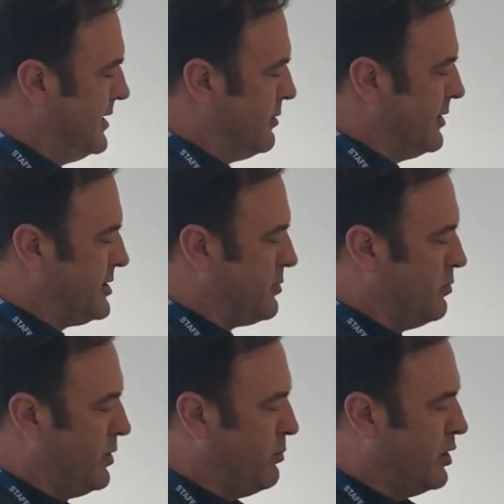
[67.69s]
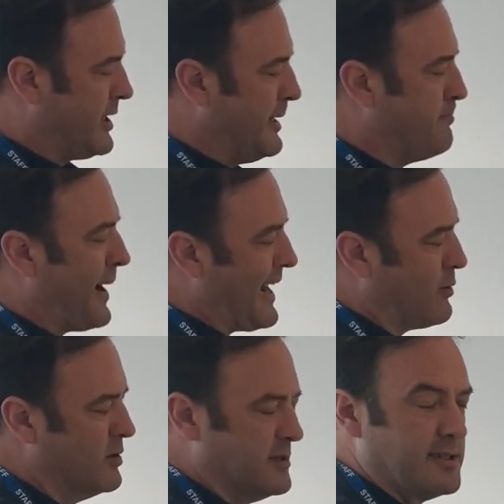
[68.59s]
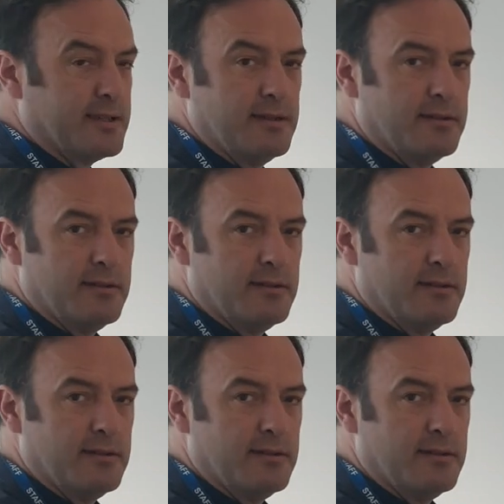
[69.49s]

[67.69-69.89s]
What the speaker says: we're working backwards.